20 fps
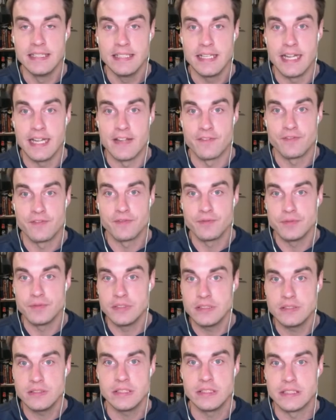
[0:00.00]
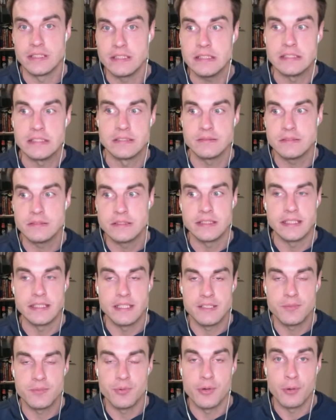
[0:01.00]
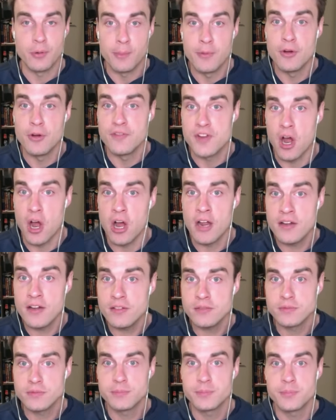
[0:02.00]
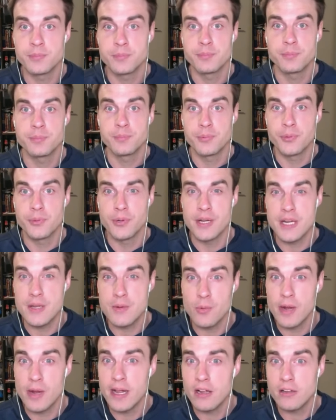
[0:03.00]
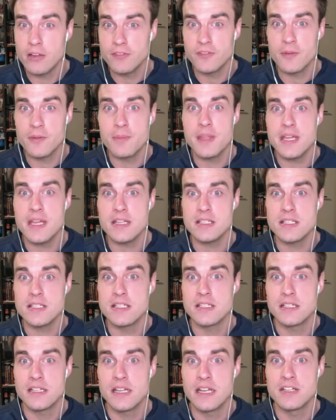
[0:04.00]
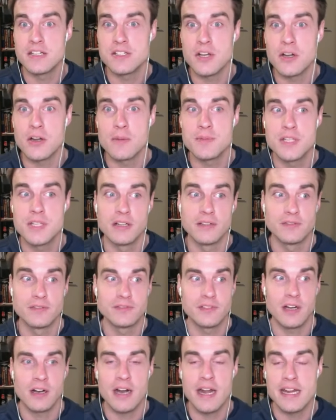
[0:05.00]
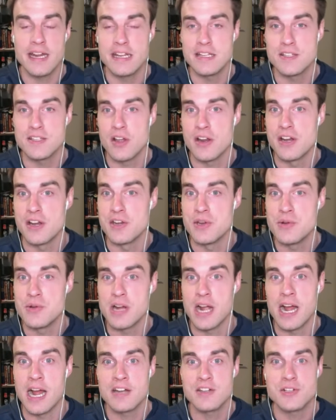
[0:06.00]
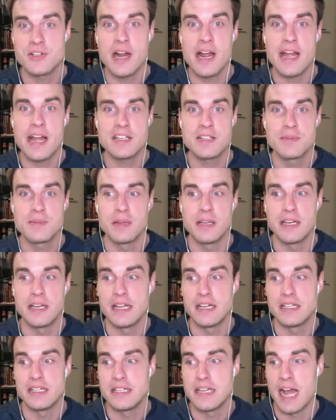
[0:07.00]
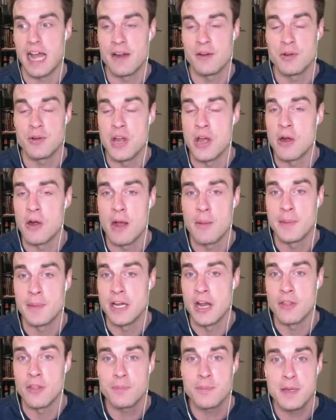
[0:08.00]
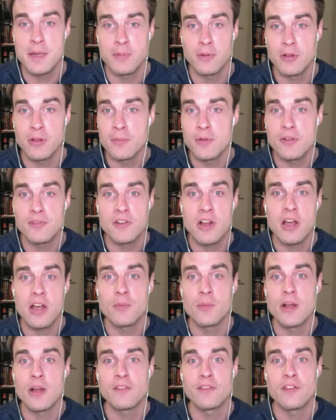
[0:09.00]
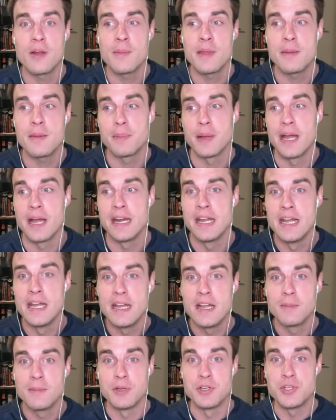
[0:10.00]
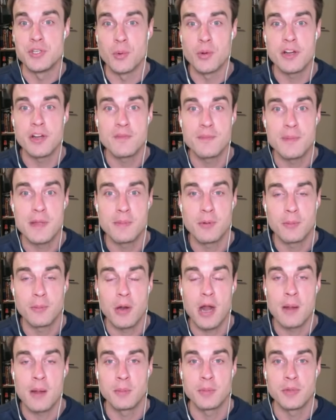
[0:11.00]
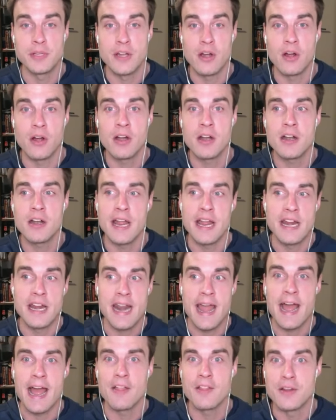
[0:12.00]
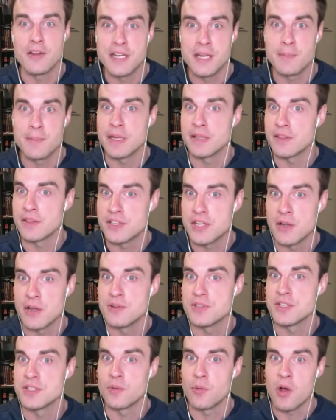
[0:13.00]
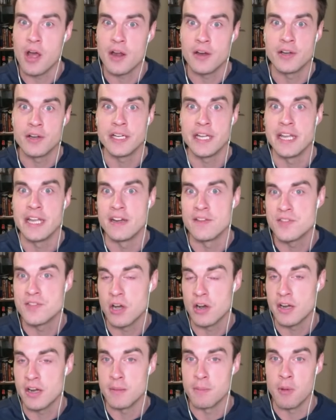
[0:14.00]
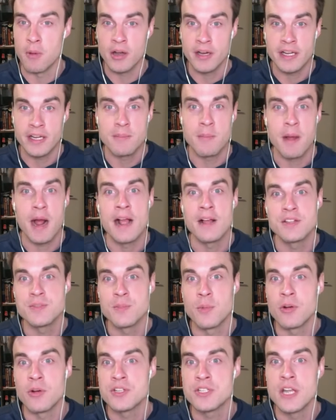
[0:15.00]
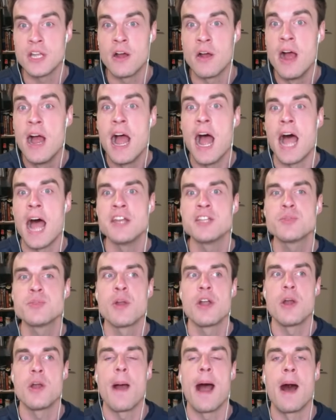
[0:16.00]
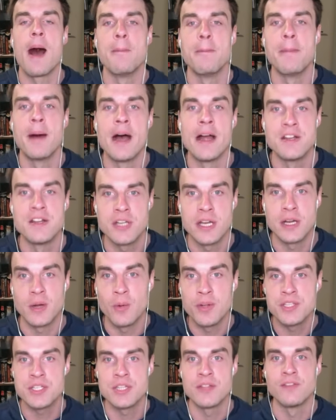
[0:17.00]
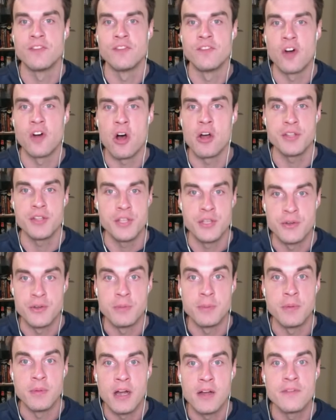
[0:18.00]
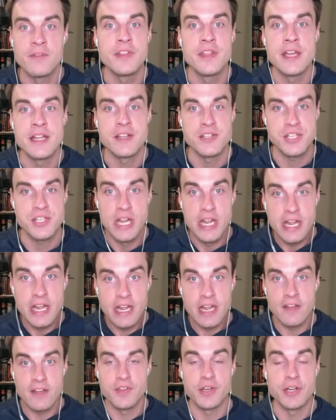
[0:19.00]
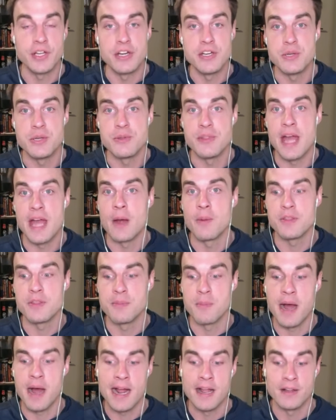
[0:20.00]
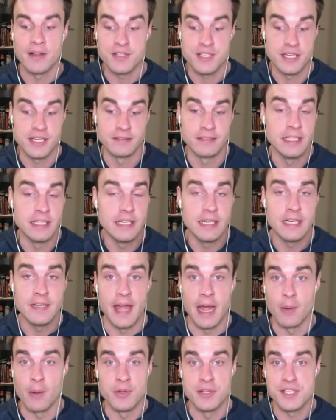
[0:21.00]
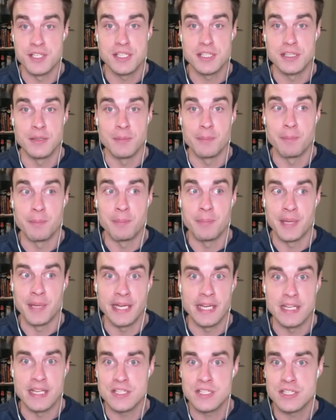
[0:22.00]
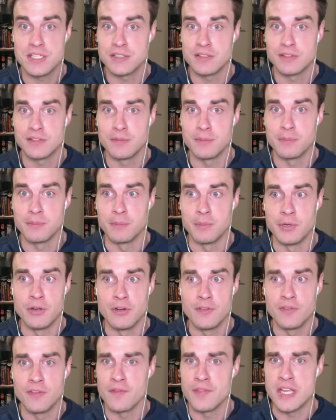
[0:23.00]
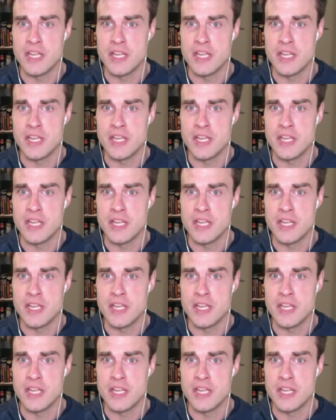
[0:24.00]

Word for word: if you know we were moved on, pretty well from this in terms of all right, he's on a new contract. It, I don't know how many other people are moved on well from it, but majority of people probably are. And now they're dipping the toes in the water again of starting to market Miles more so. I just want to know how much, like, what's the volume of this if they're going to do that with Miles? And that was the biggest move of the